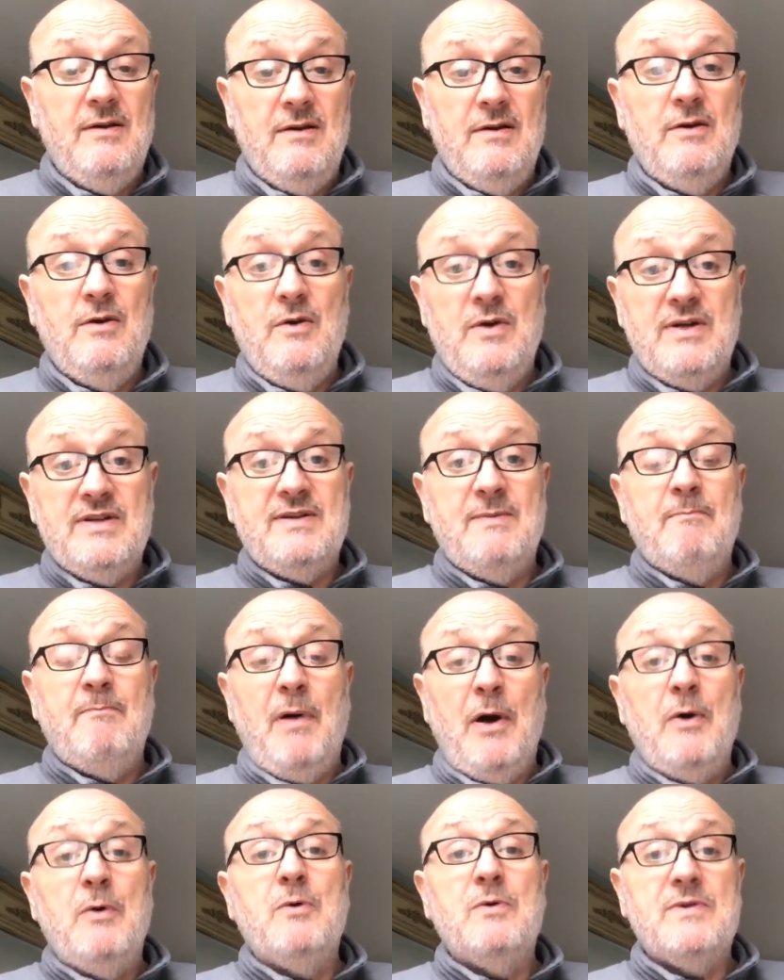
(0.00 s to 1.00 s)
has
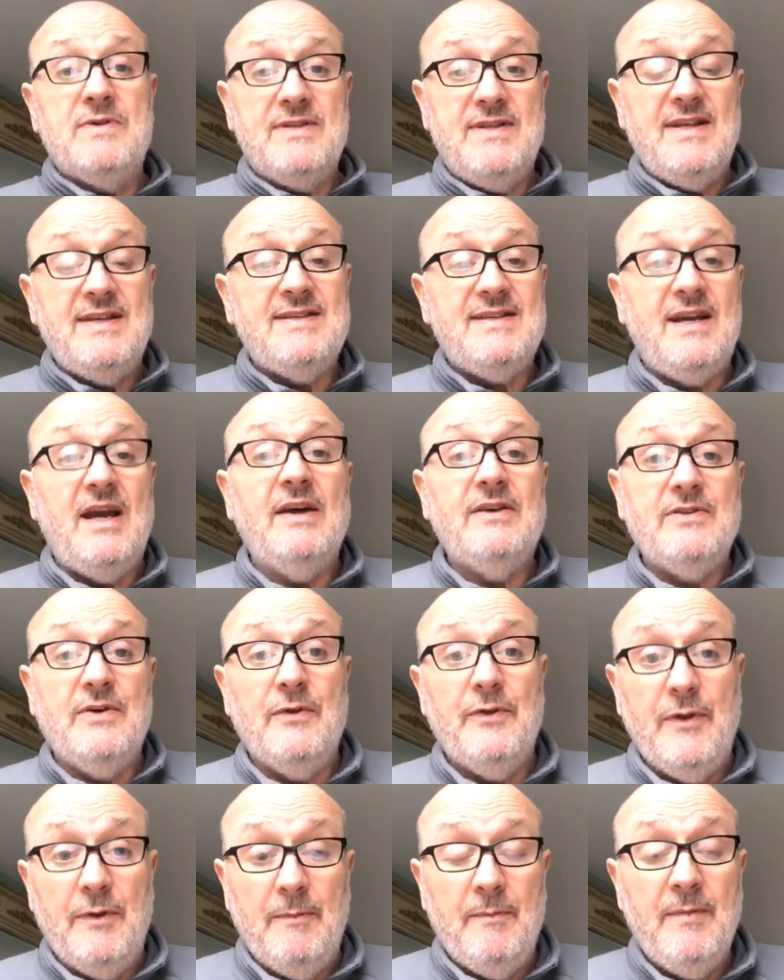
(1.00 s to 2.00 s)
imposed this cut
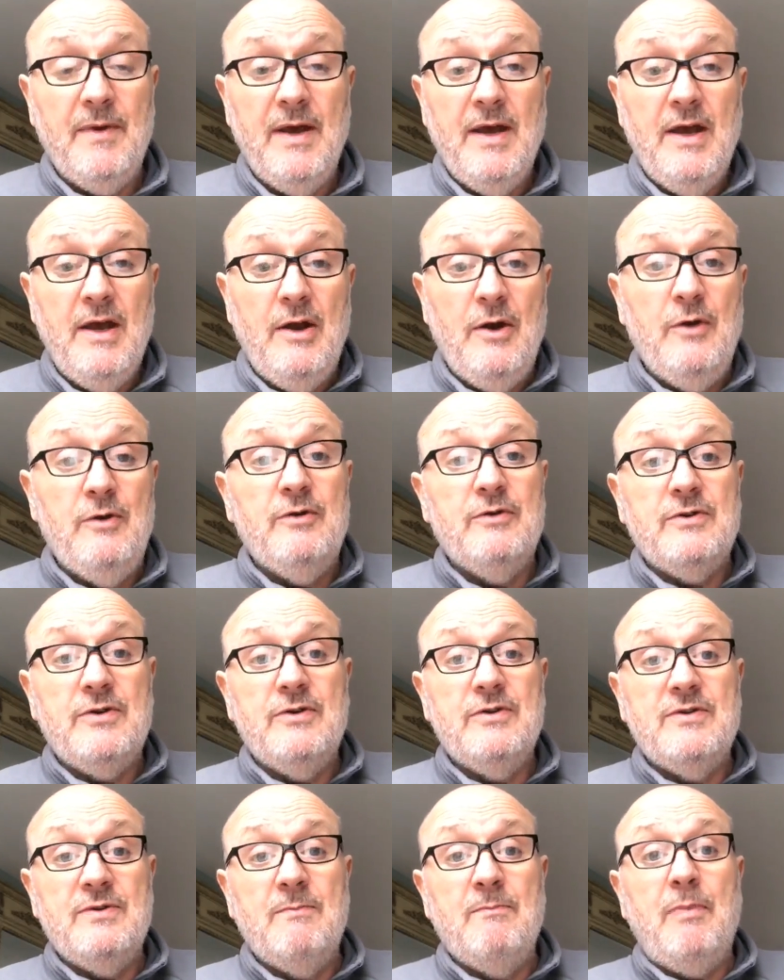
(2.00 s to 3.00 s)
on them,
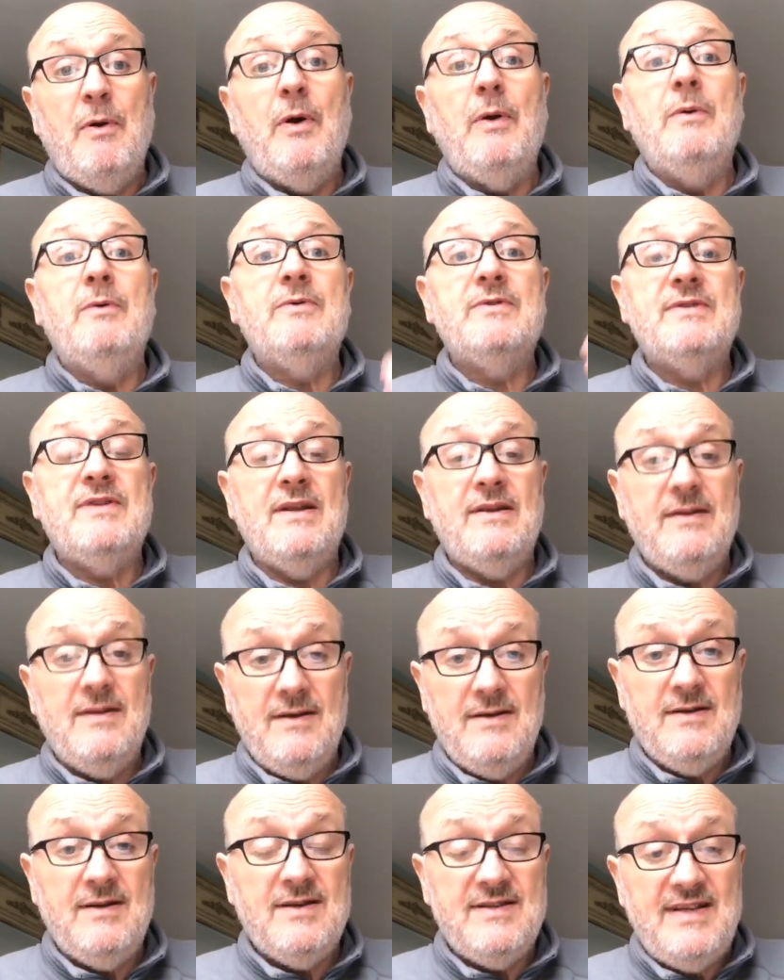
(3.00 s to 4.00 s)
who's imposed
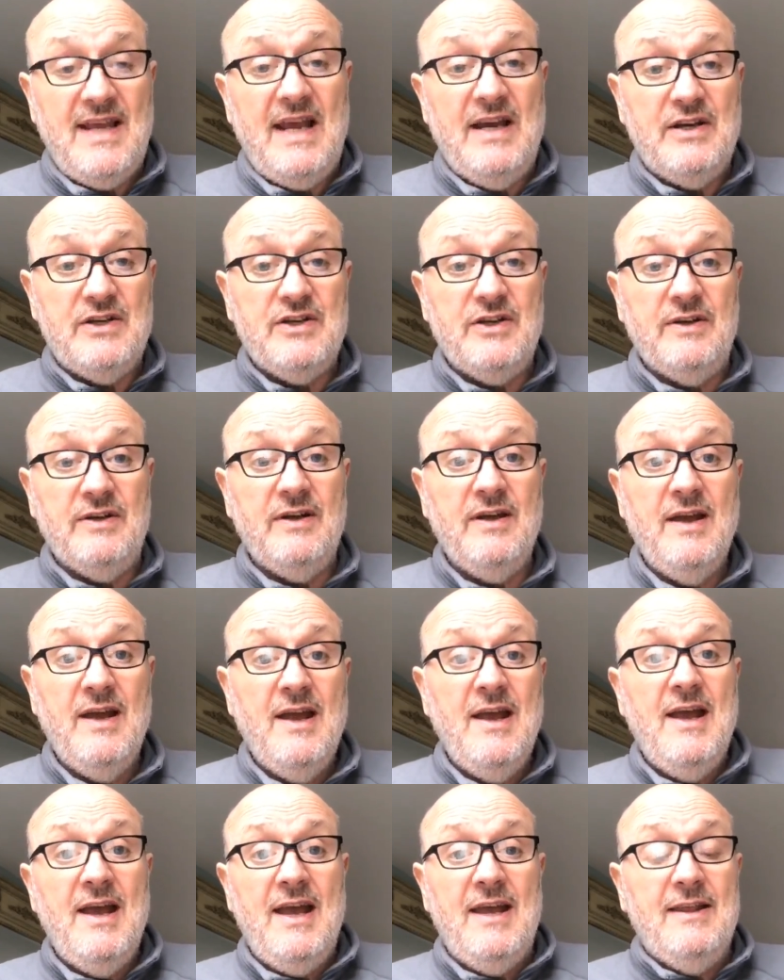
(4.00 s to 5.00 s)
the sanction.
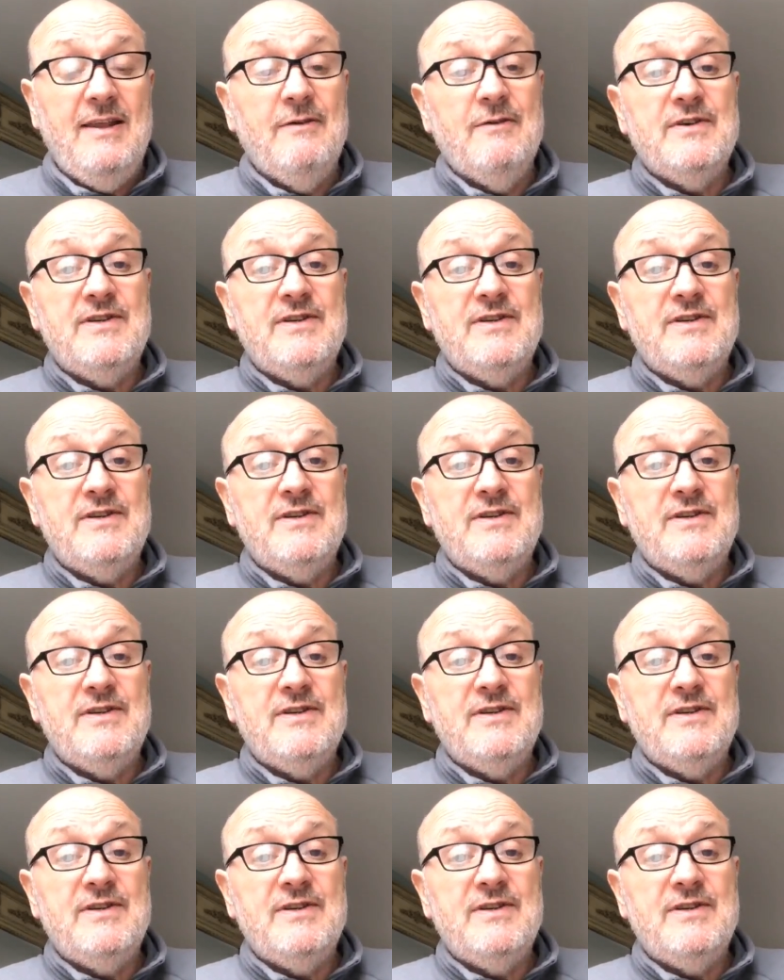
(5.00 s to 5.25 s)
There is